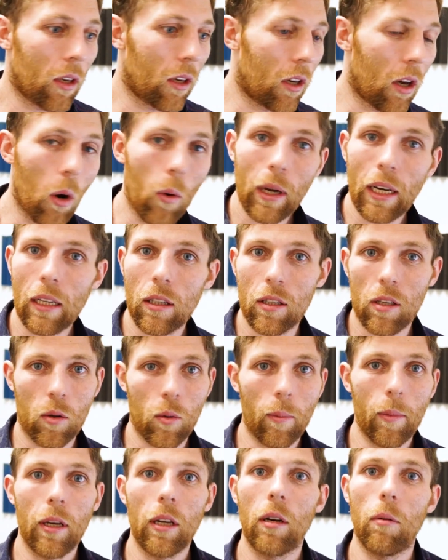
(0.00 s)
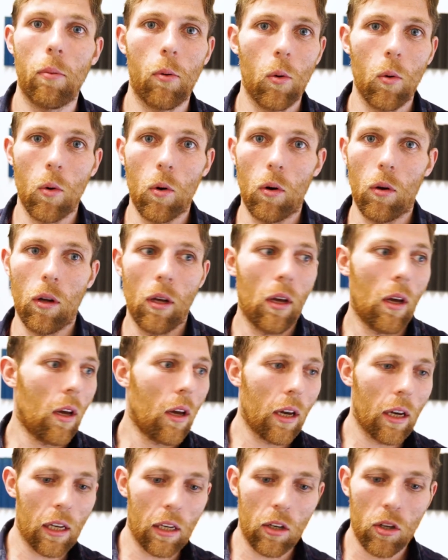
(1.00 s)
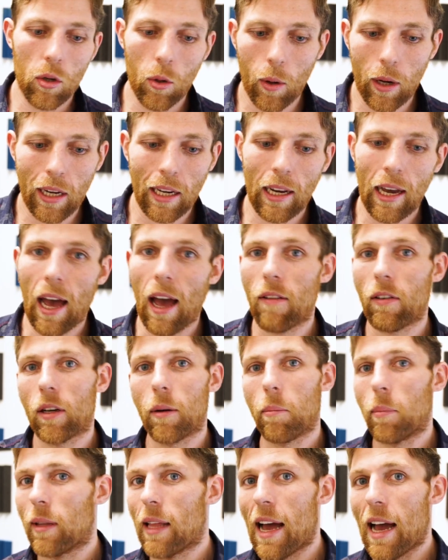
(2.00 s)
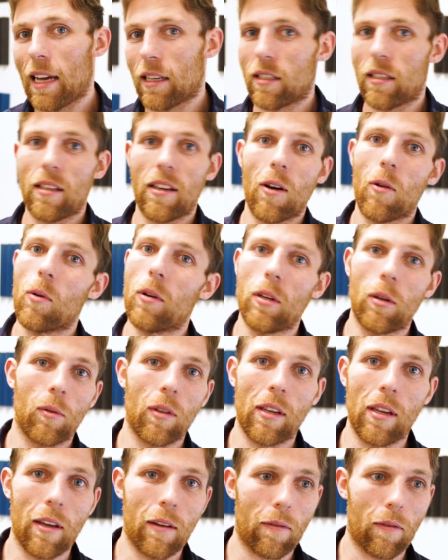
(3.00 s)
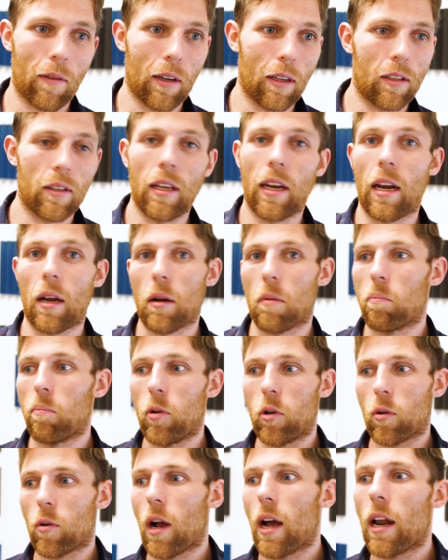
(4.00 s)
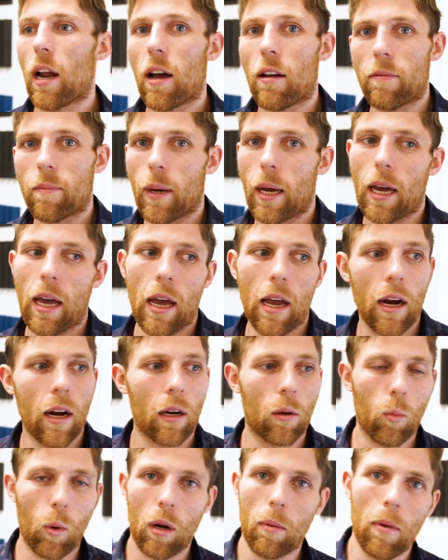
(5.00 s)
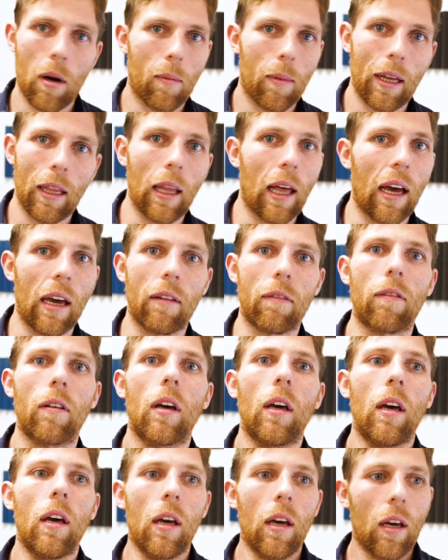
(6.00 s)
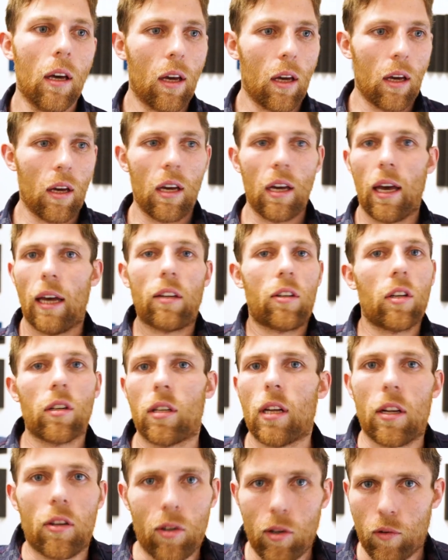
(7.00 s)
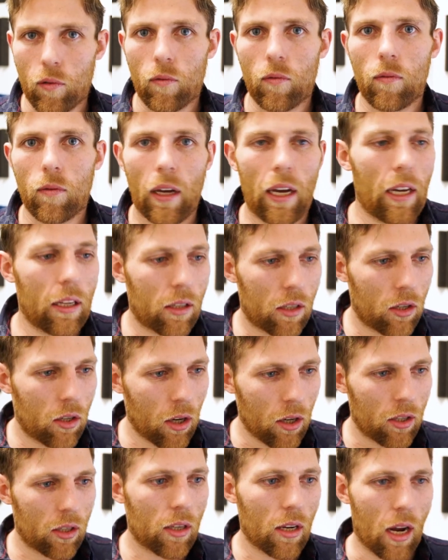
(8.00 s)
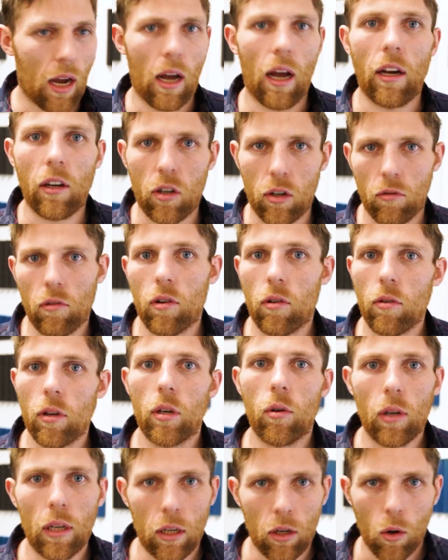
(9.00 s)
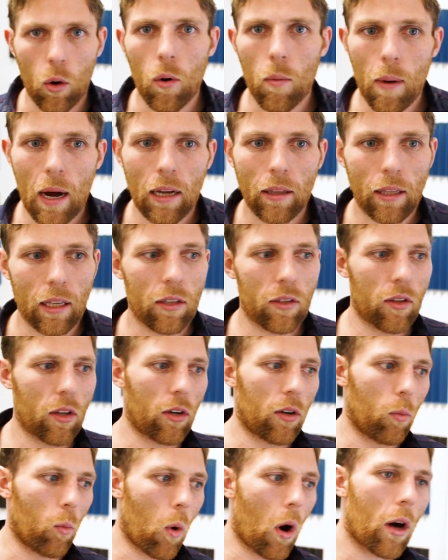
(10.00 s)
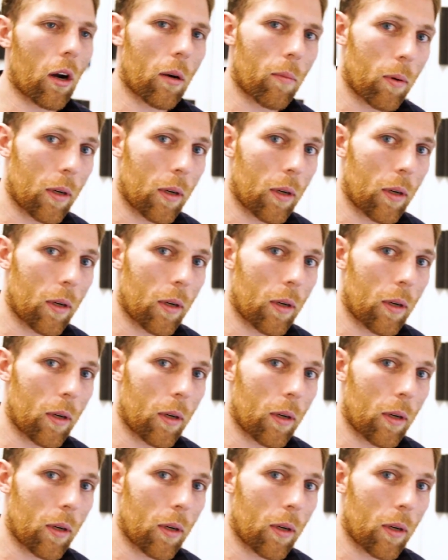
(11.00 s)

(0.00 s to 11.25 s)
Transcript: going and swimming in a pool, enjoying it, having a blast. No one knew the difference, and I dried off my hair and went about my life. It's just not true. It's just not true. You can go about this. They're water